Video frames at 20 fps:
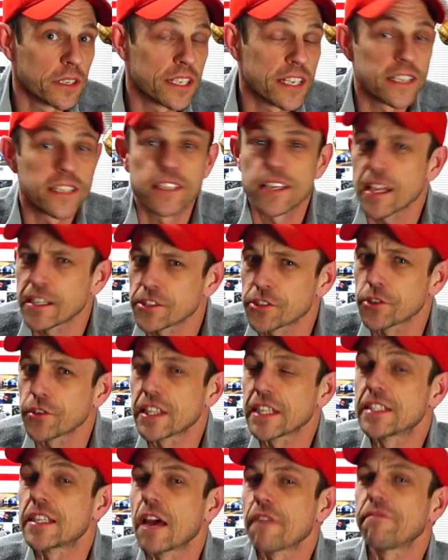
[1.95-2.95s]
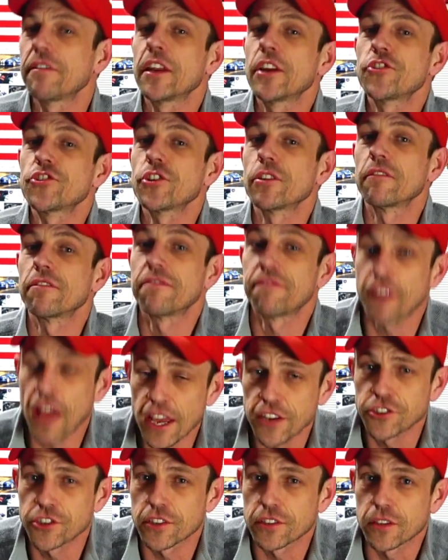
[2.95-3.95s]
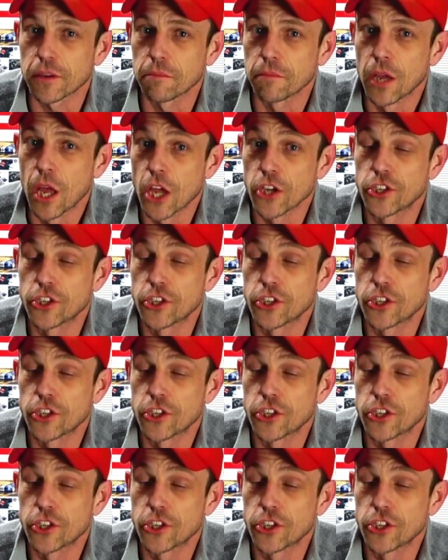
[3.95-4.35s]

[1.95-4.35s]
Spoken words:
to censor the definition of fascism